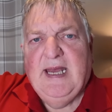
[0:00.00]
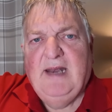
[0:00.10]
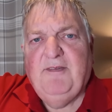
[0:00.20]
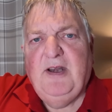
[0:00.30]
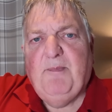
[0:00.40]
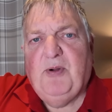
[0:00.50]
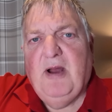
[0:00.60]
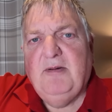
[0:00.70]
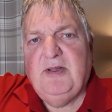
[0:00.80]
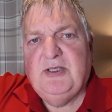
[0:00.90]
and I'm very
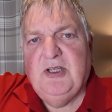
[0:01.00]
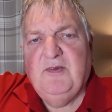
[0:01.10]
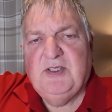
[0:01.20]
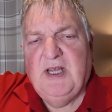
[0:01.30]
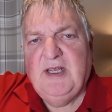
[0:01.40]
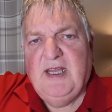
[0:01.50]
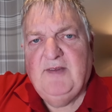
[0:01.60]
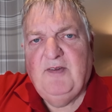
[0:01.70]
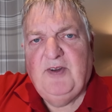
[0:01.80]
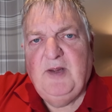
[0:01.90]
proud of the service I
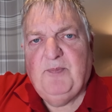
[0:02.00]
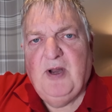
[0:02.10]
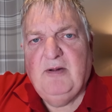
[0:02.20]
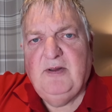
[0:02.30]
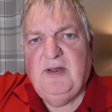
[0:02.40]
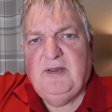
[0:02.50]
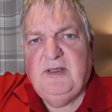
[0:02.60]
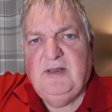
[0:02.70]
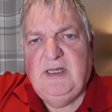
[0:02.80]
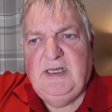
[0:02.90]
gave. I'm very proud of
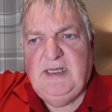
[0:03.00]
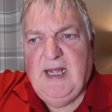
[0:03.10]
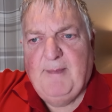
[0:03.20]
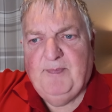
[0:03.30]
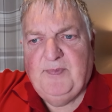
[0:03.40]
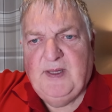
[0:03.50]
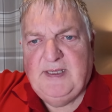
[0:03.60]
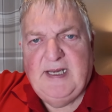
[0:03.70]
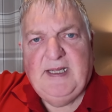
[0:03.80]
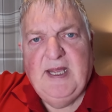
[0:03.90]
the
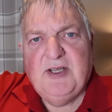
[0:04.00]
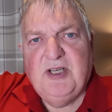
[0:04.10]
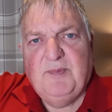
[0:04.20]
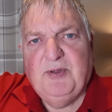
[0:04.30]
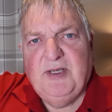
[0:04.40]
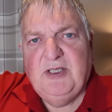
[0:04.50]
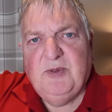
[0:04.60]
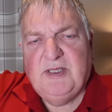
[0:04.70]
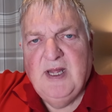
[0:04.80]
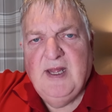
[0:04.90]
dedication I put into
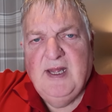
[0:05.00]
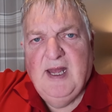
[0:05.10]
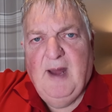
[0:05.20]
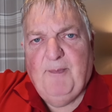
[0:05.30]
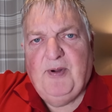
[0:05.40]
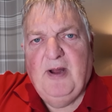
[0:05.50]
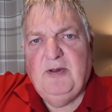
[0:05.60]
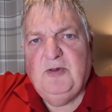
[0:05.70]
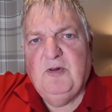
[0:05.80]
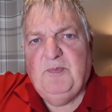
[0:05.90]
it. I'm
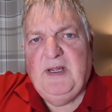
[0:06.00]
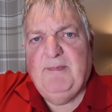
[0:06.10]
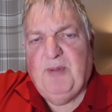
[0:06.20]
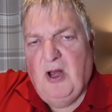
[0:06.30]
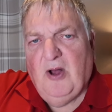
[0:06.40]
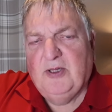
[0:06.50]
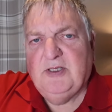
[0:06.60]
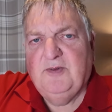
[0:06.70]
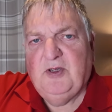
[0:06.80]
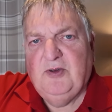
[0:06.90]
proud to have been part
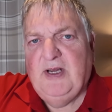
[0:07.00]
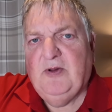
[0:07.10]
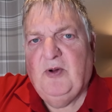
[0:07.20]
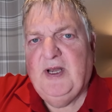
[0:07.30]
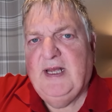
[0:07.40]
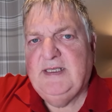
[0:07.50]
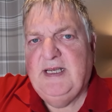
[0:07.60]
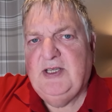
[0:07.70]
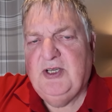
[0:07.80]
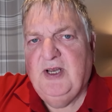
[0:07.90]
of a great
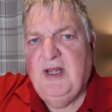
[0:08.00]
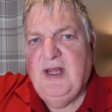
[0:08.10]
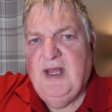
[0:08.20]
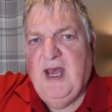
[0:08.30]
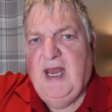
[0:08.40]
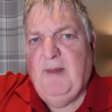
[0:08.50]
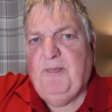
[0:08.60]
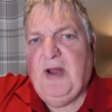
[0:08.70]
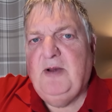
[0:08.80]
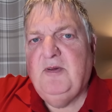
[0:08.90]
organisation, and I'm
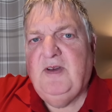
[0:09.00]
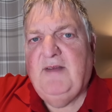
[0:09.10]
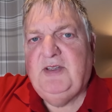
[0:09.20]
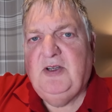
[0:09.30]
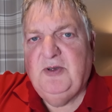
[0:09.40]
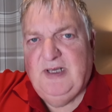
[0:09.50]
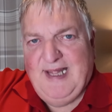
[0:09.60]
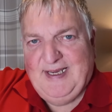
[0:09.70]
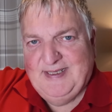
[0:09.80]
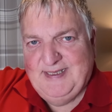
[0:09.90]
proud to have left a good
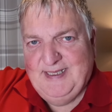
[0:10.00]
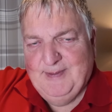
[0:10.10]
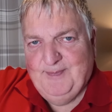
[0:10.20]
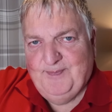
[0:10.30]
legacy.